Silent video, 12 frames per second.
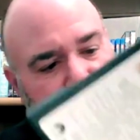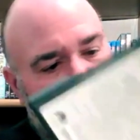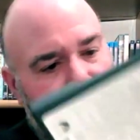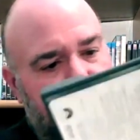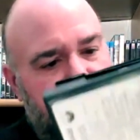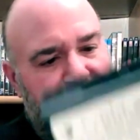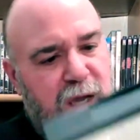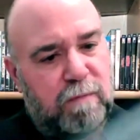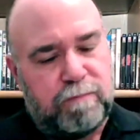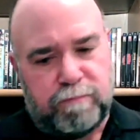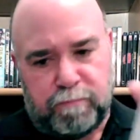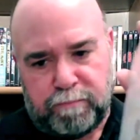a big
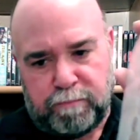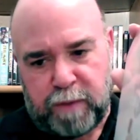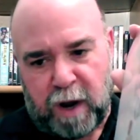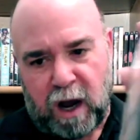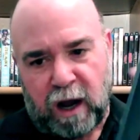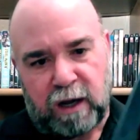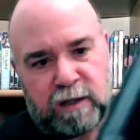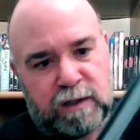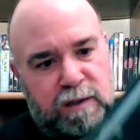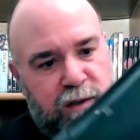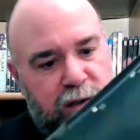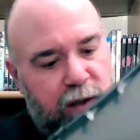
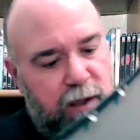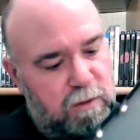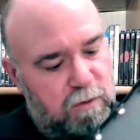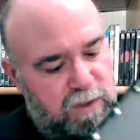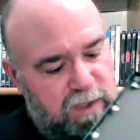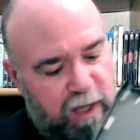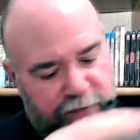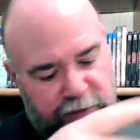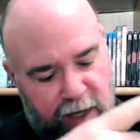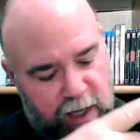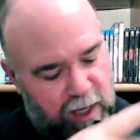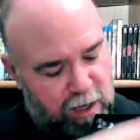box, and then there's
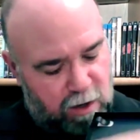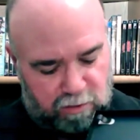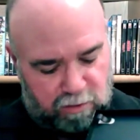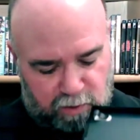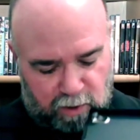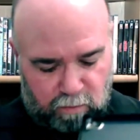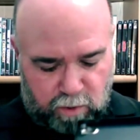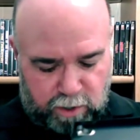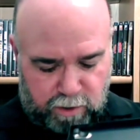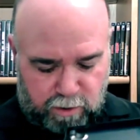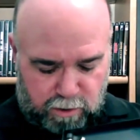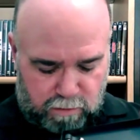nothing here. So I
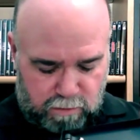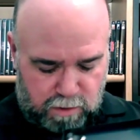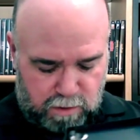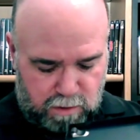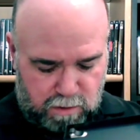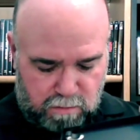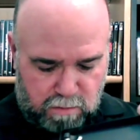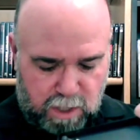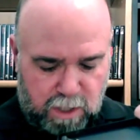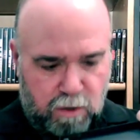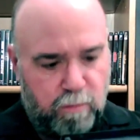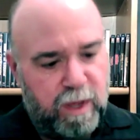wonder, I
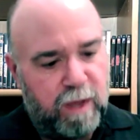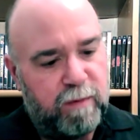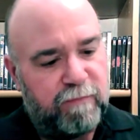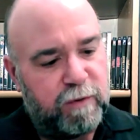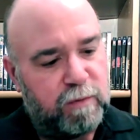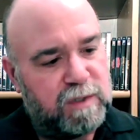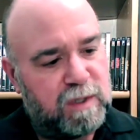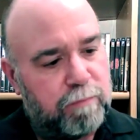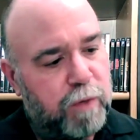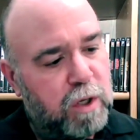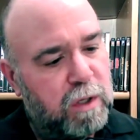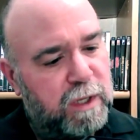don't know, maybe if there was a
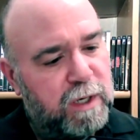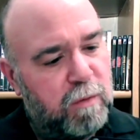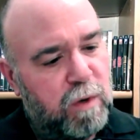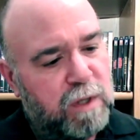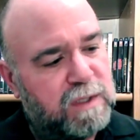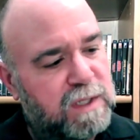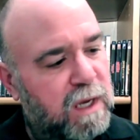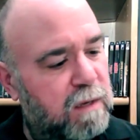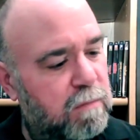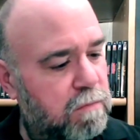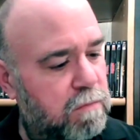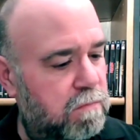booklet at one
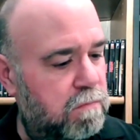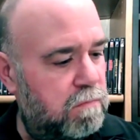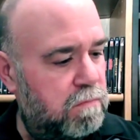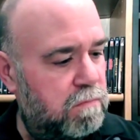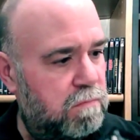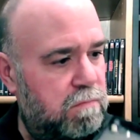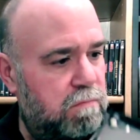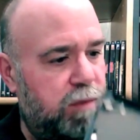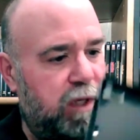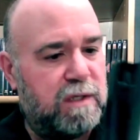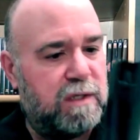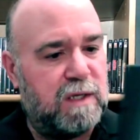time,
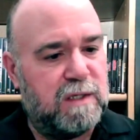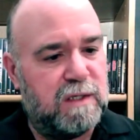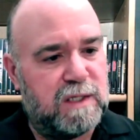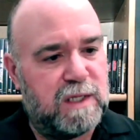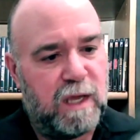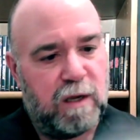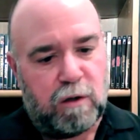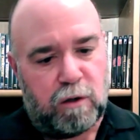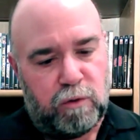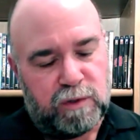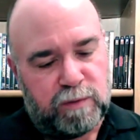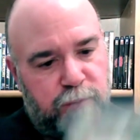but it doesn't say
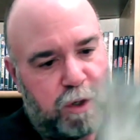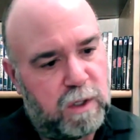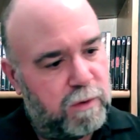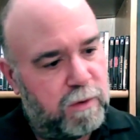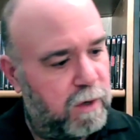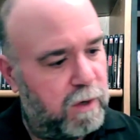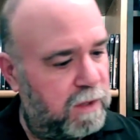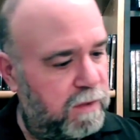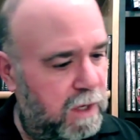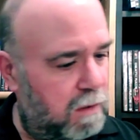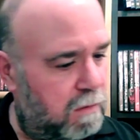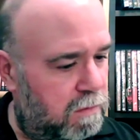includes booklet or
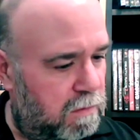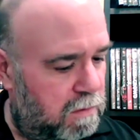anything.